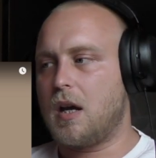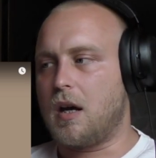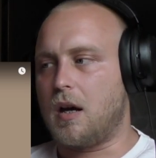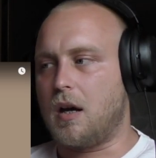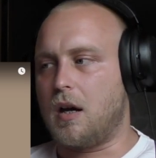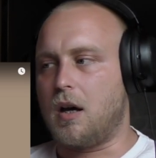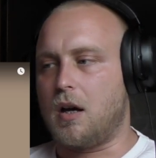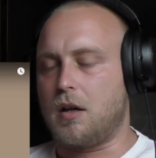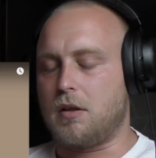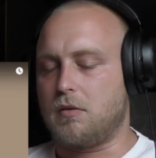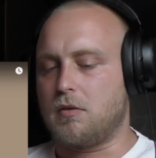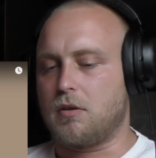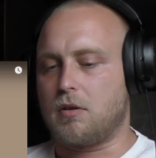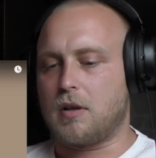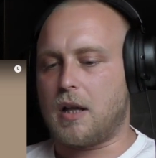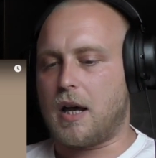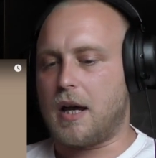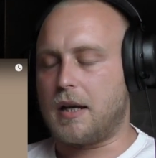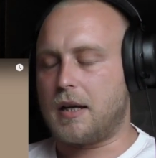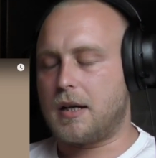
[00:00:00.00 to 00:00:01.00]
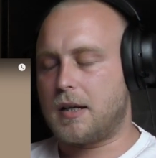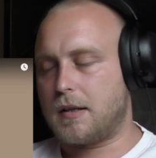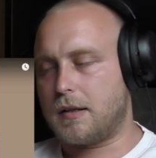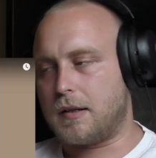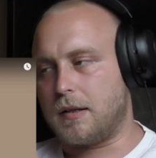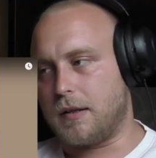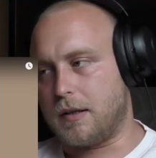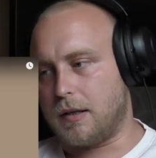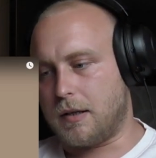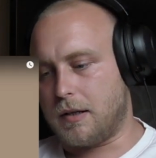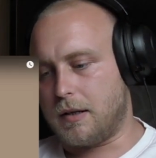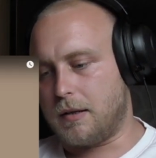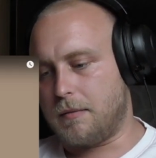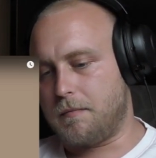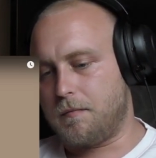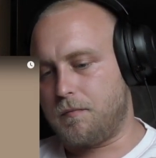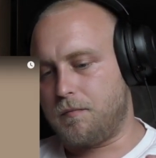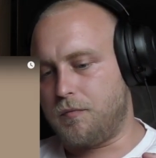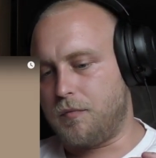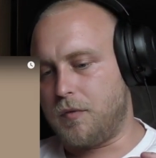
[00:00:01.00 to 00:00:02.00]

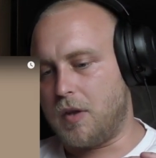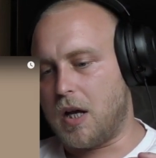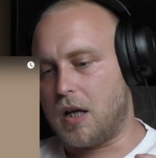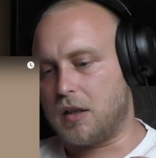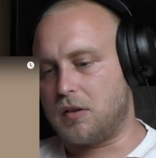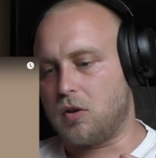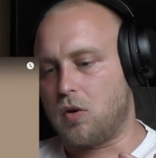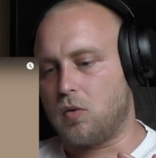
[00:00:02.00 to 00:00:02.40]
not